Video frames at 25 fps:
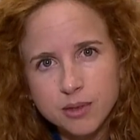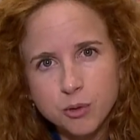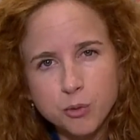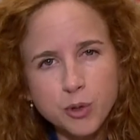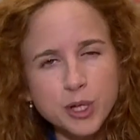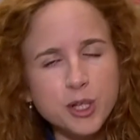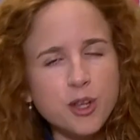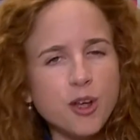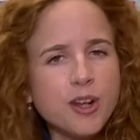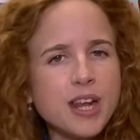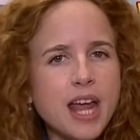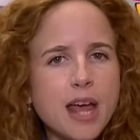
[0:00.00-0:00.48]

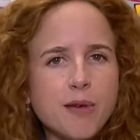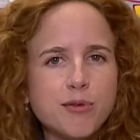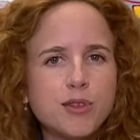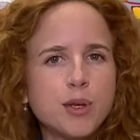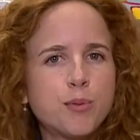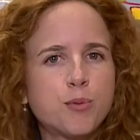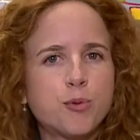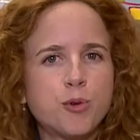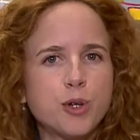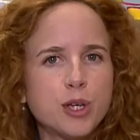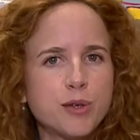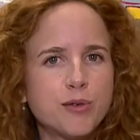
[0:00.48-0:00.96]
We don't have
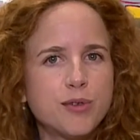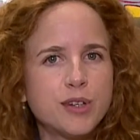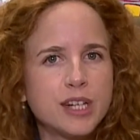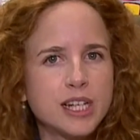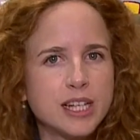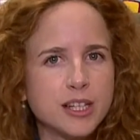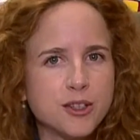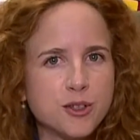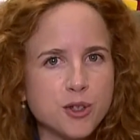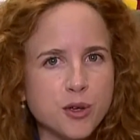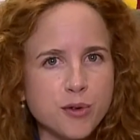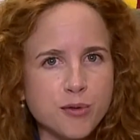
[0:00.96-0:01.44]
the
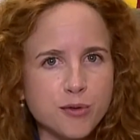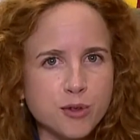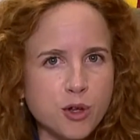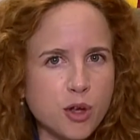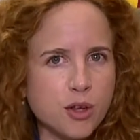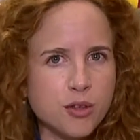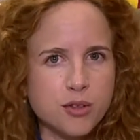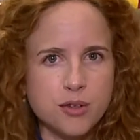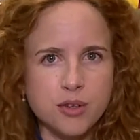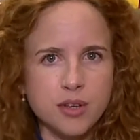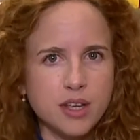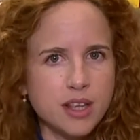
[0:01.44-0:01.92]
privilege of
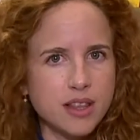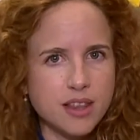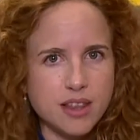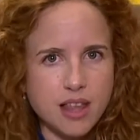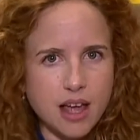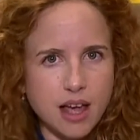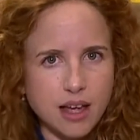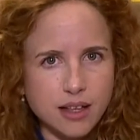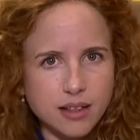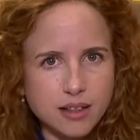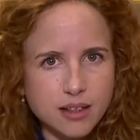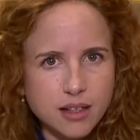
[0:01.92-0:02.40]
not doing
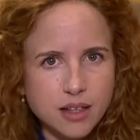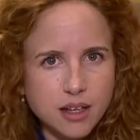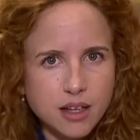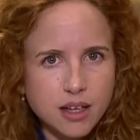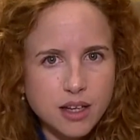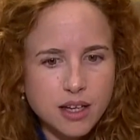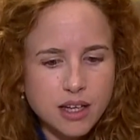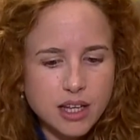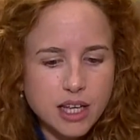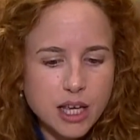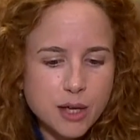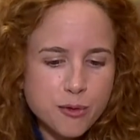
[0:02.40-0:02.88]
that.
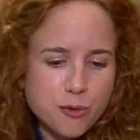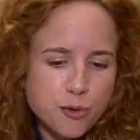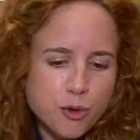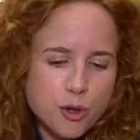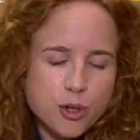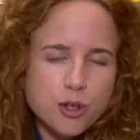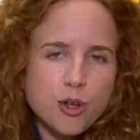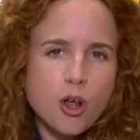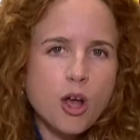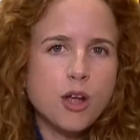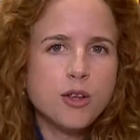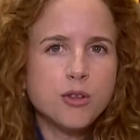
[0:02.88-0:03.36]
If
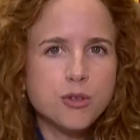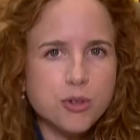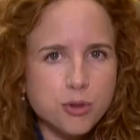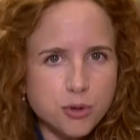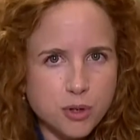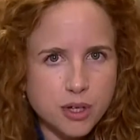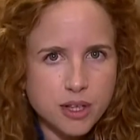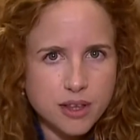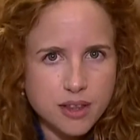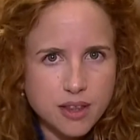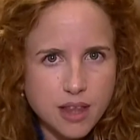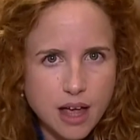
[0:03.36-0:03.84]
we're not
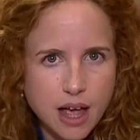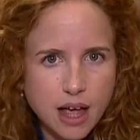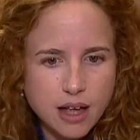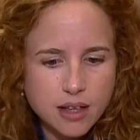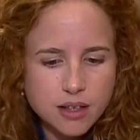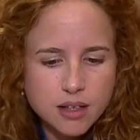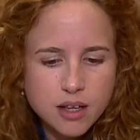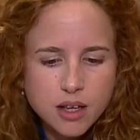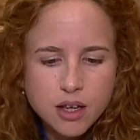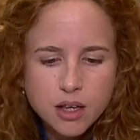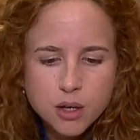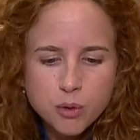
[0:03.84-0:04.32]
doing
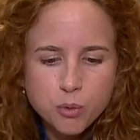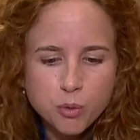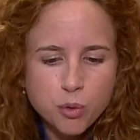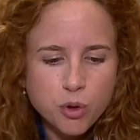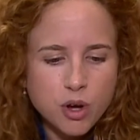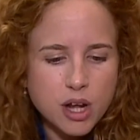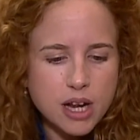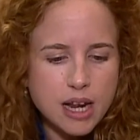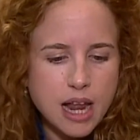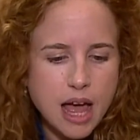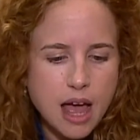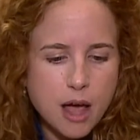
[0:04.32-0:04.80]
that,
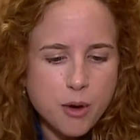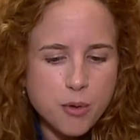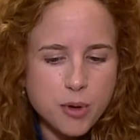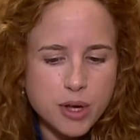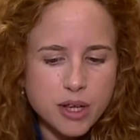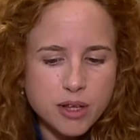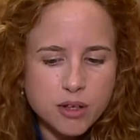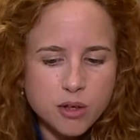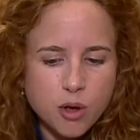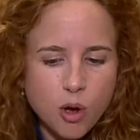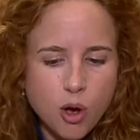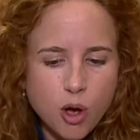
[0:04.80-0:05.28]
we're
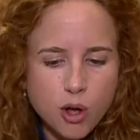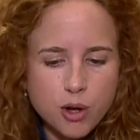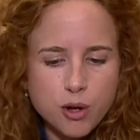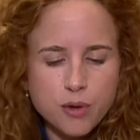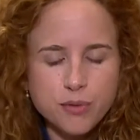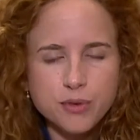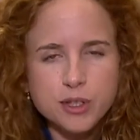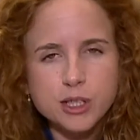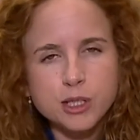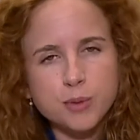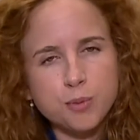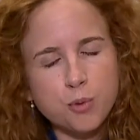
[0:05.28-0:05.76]
allowing all
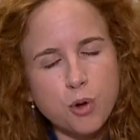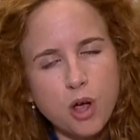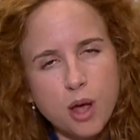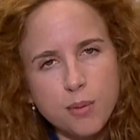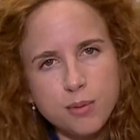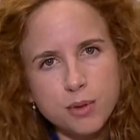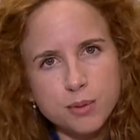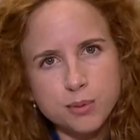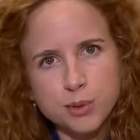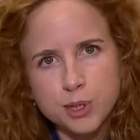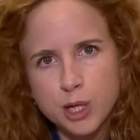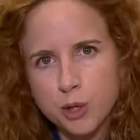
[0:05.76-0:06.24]
of these
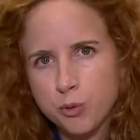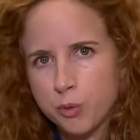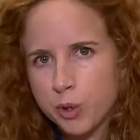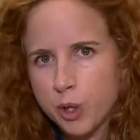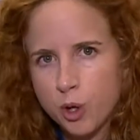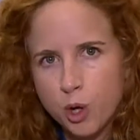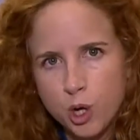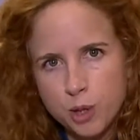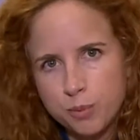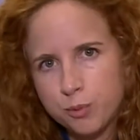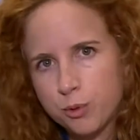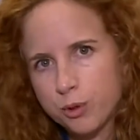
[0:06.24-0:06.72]
problems that we
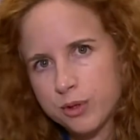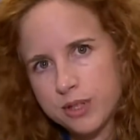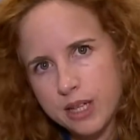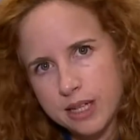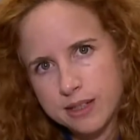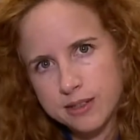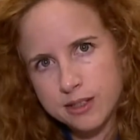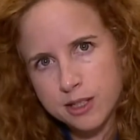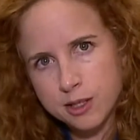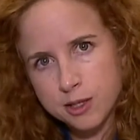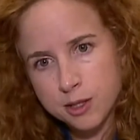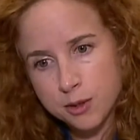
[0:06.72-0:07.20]
all
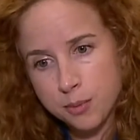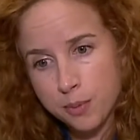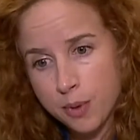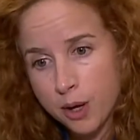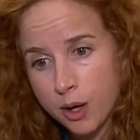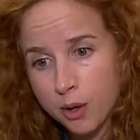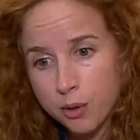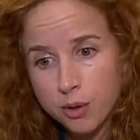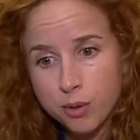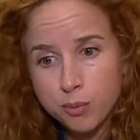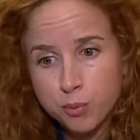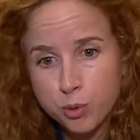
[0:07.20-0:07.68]

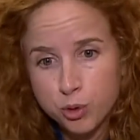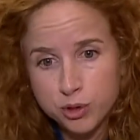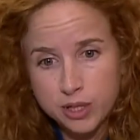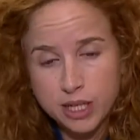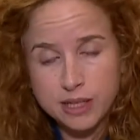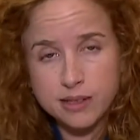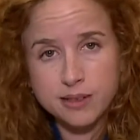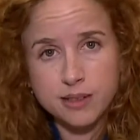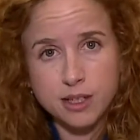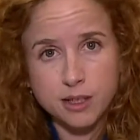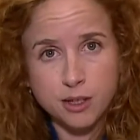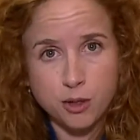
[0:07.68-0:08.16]

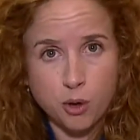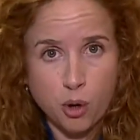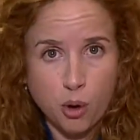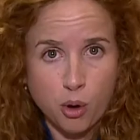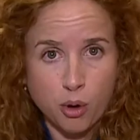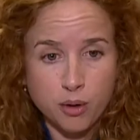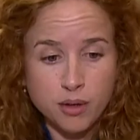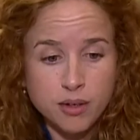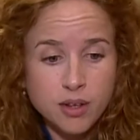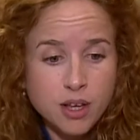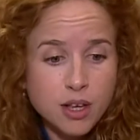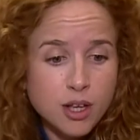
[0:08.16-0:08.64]
protested
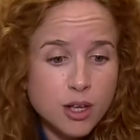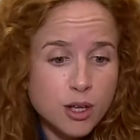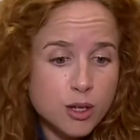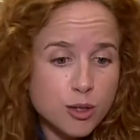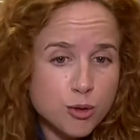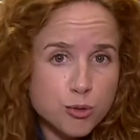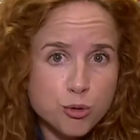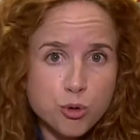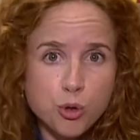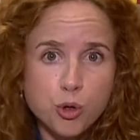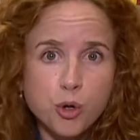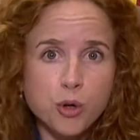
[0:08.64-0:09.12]
on
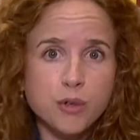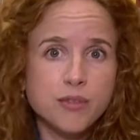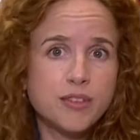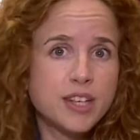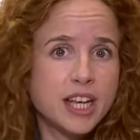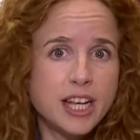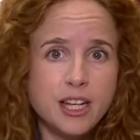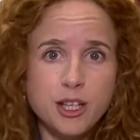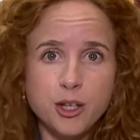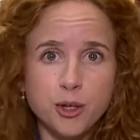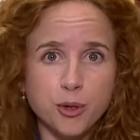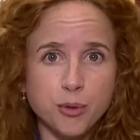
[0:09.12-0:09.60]
to
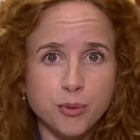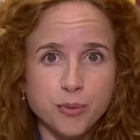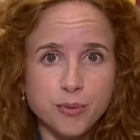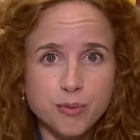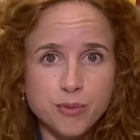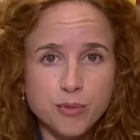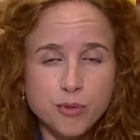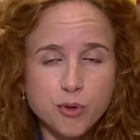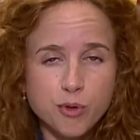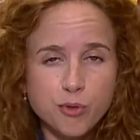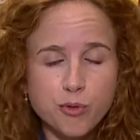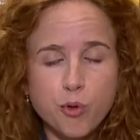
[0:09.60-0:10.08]
continue
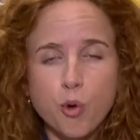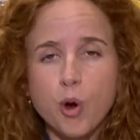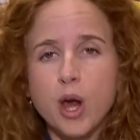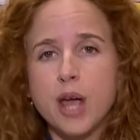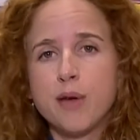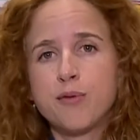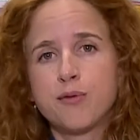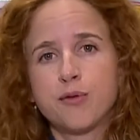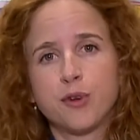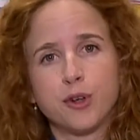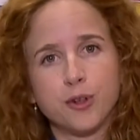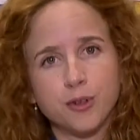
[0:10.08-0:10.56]

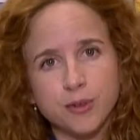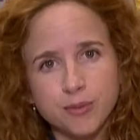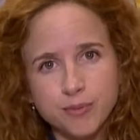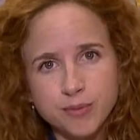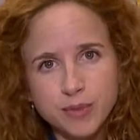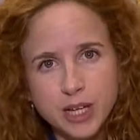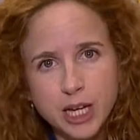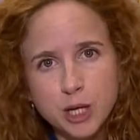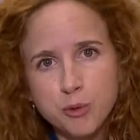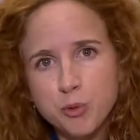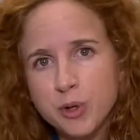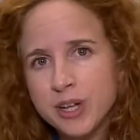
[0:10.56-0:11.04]
forever.
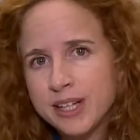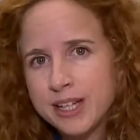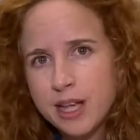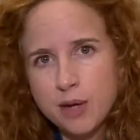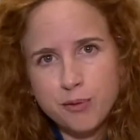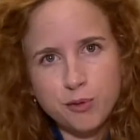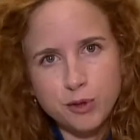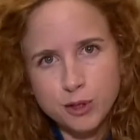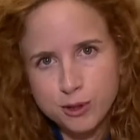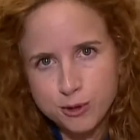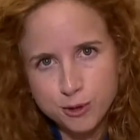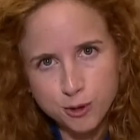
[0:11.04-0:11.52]
It will
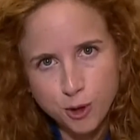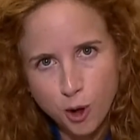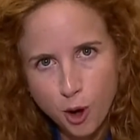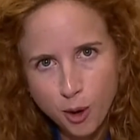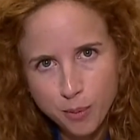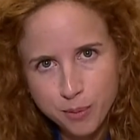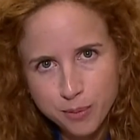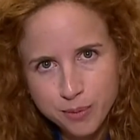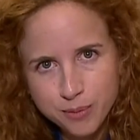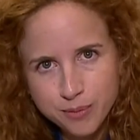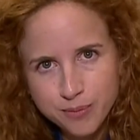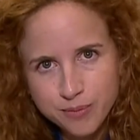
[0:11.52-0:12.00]
never
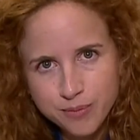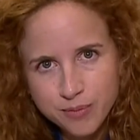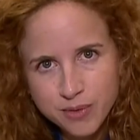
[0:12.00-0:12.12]
stop.